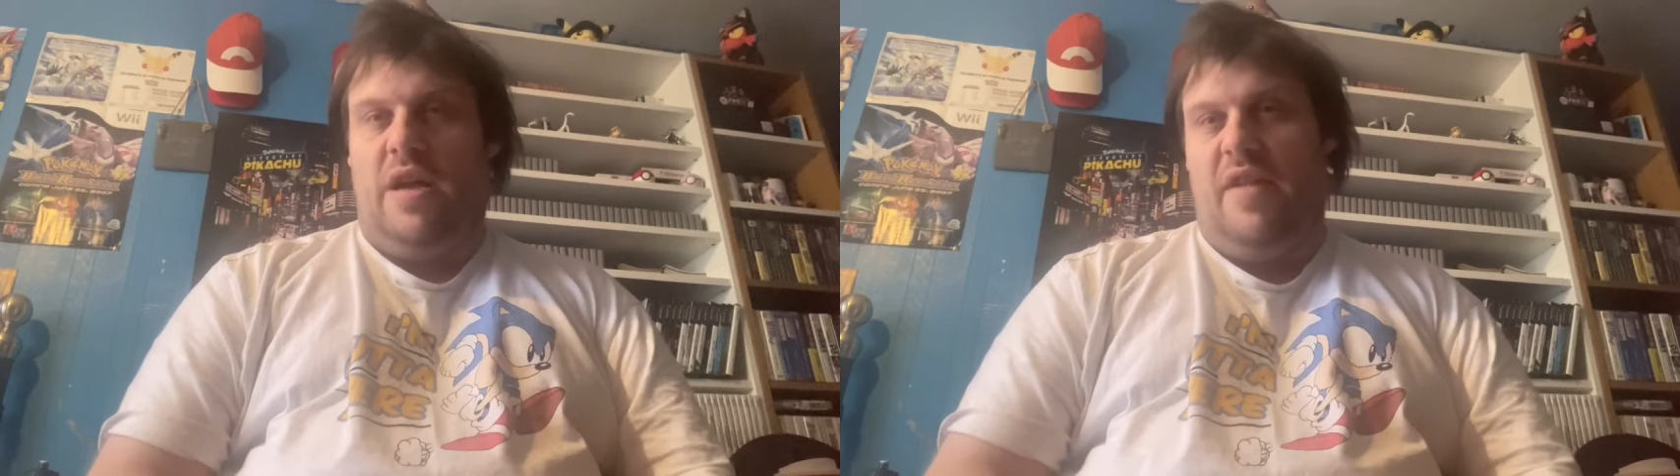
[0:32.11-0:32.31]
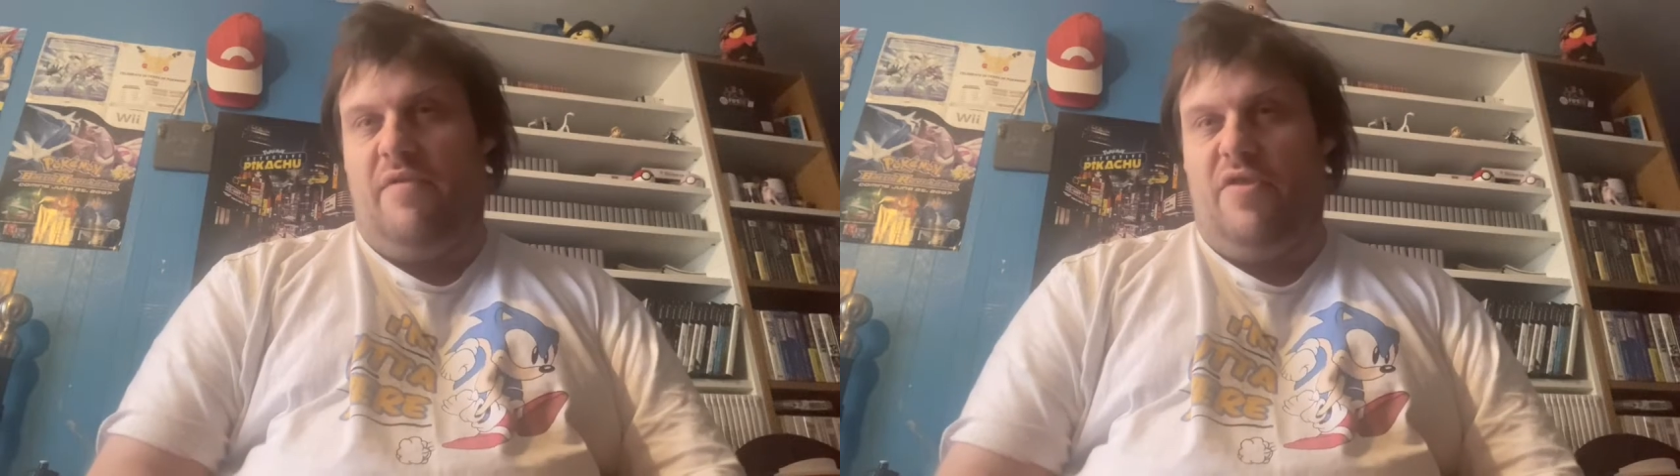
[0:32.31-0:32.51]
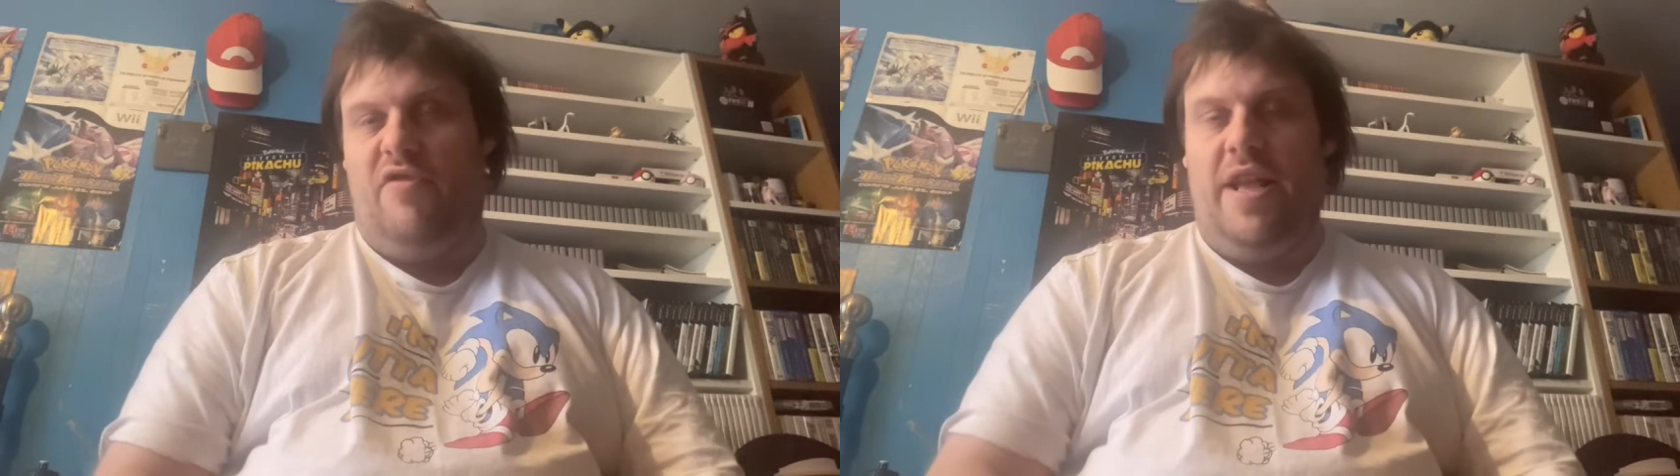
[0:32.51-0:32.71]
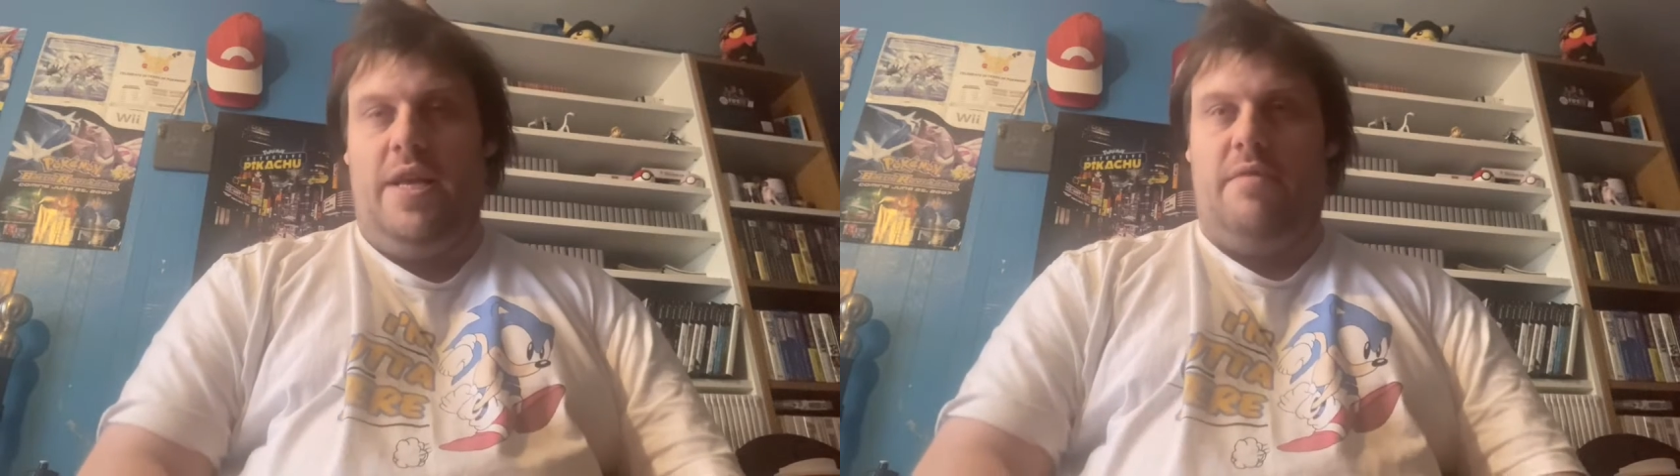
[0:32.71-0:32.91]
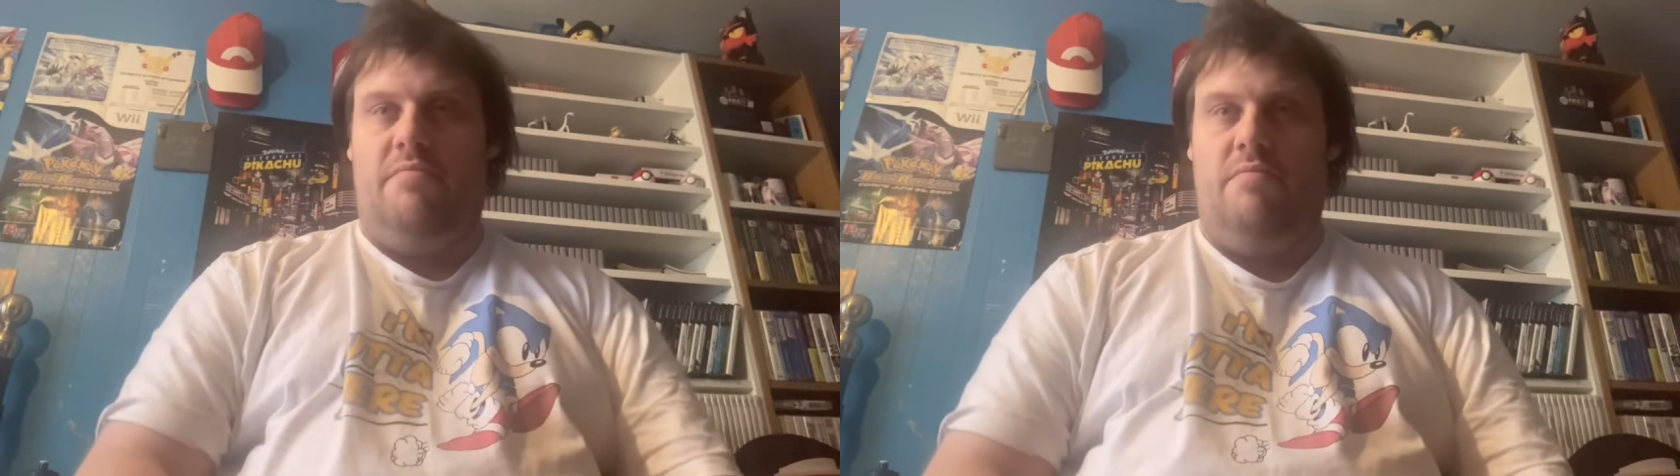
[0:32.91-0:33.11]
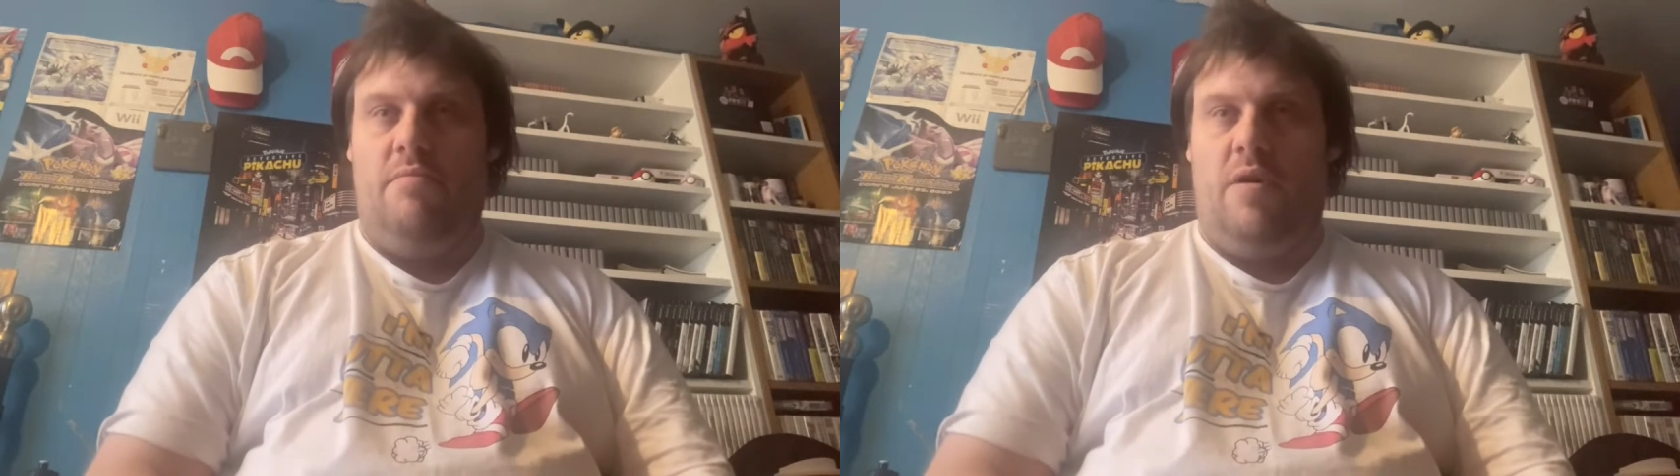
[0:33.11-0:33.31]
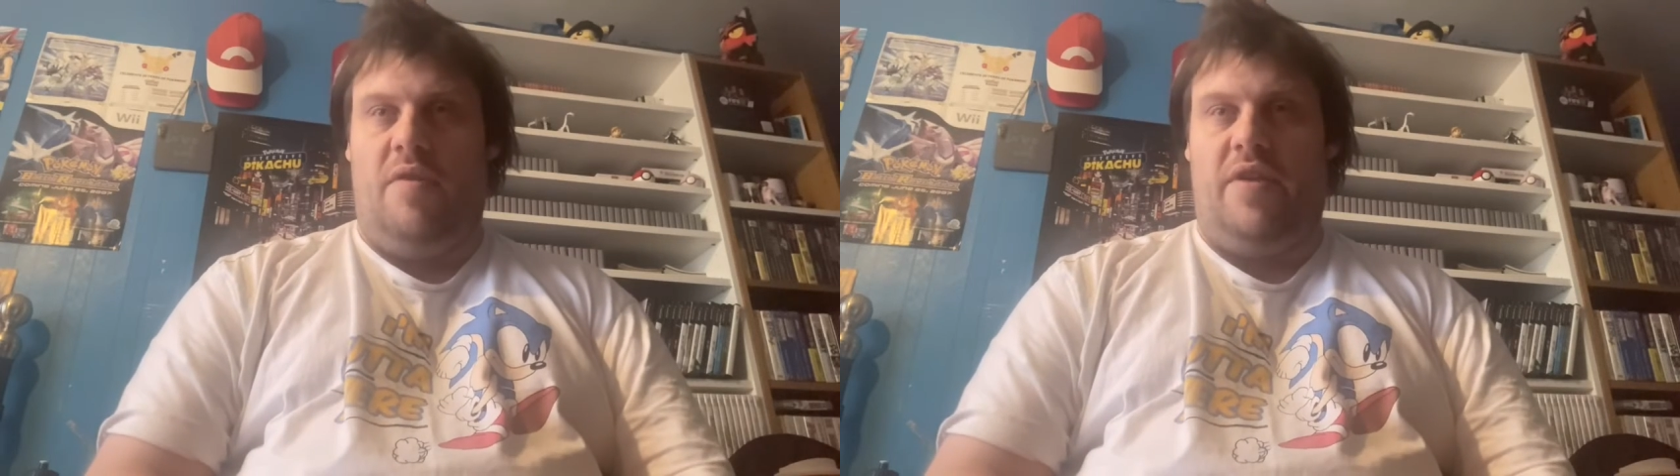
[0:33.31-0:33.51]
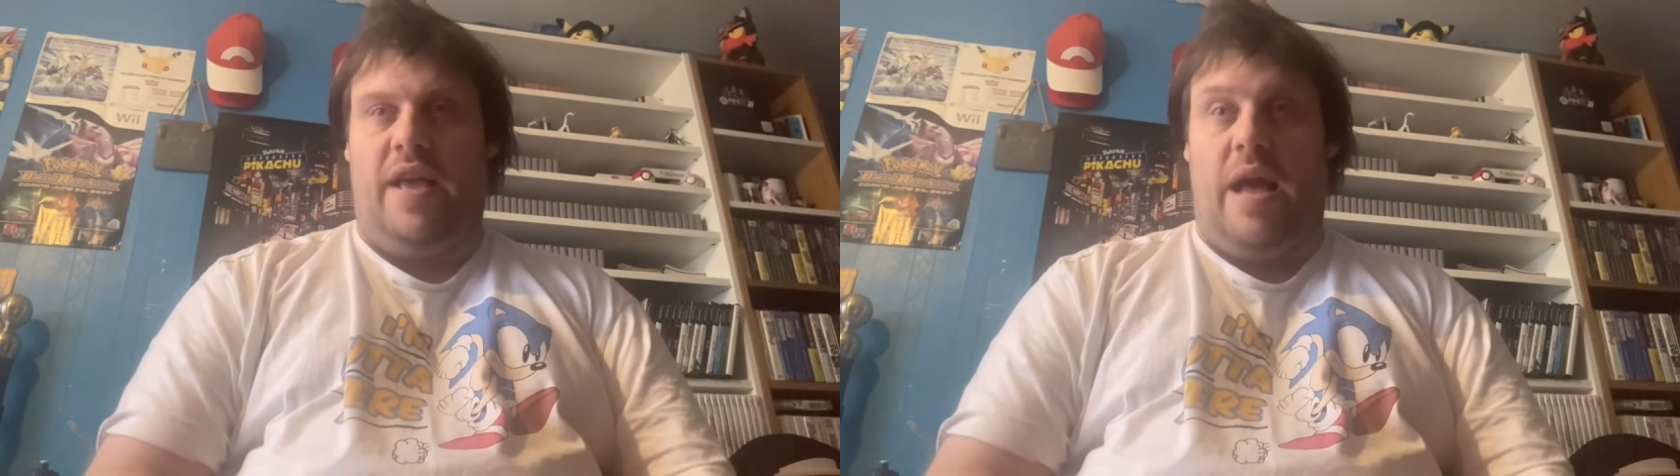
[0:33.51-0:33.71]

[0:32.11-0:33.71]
As for a drink, I'd say